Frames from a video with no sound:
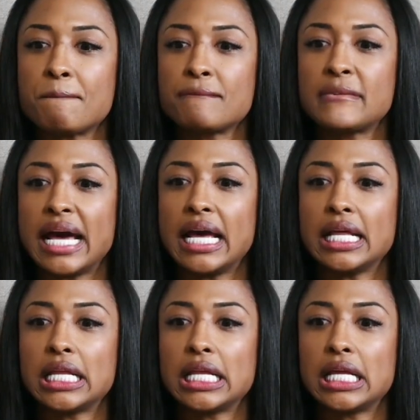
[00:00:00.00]
that
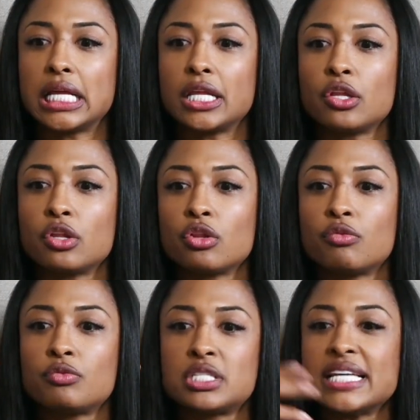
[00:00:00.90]

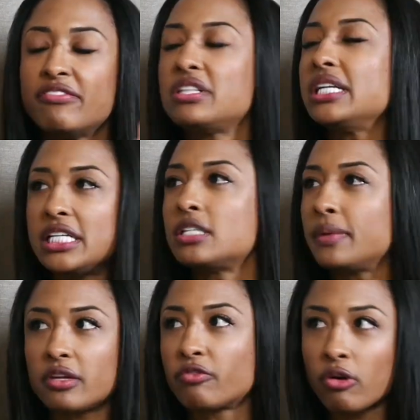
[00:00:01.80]
safety needs to be at the
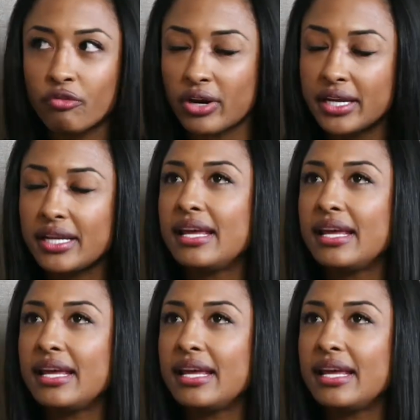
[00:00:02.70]
forefront.